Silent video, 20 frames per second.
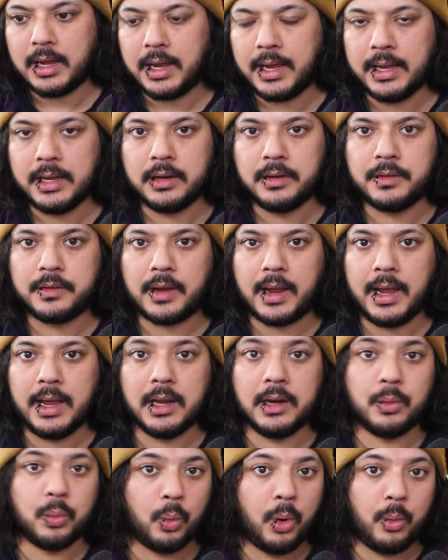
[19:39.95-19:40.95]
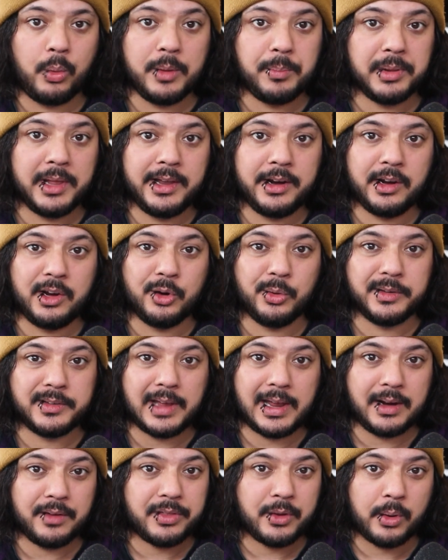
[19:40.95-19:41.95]
And what we plan to do is
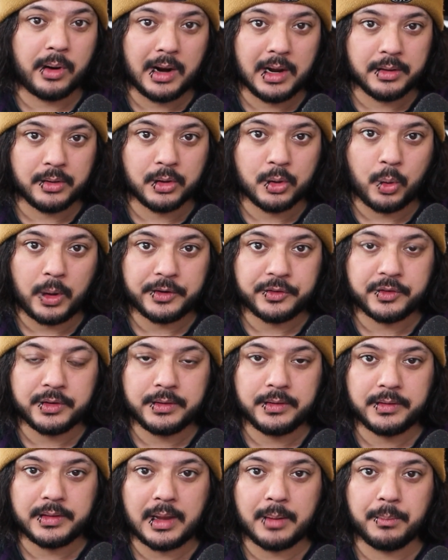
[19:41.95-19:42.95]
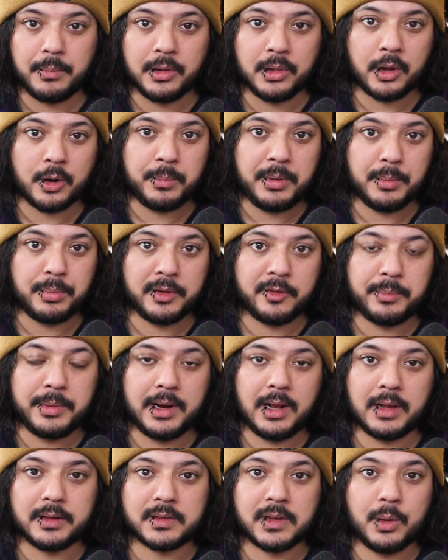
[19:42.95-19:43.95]
that if there are other questions that a lot of people have
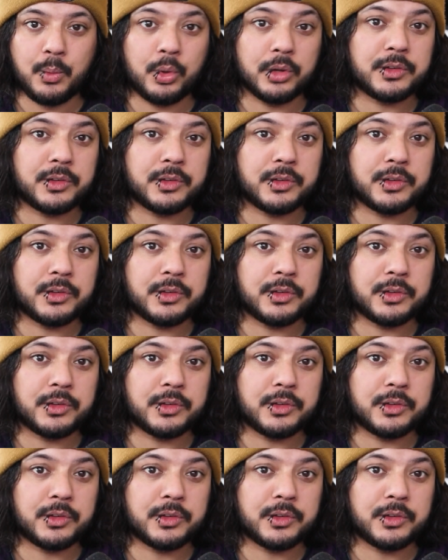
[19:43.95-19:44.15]
been asking,